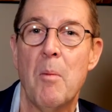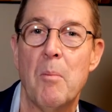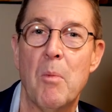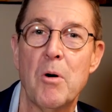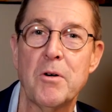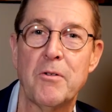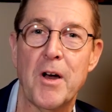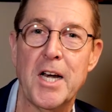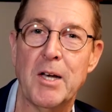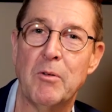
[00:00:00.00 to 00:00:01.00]
More
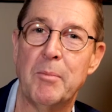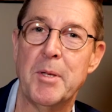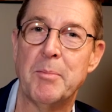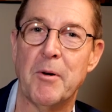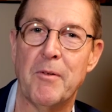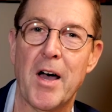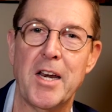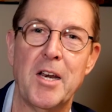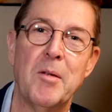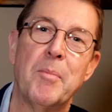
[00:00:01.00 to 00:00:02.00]
training will be
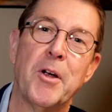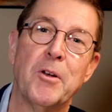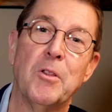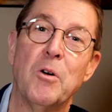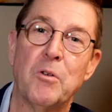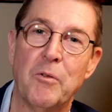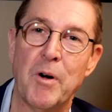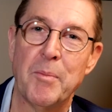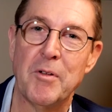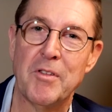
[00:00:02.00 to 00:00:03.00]
provided by your local
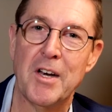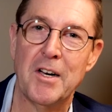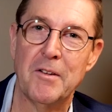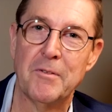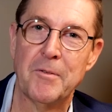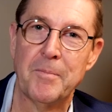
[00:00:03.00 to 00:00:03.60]
representative.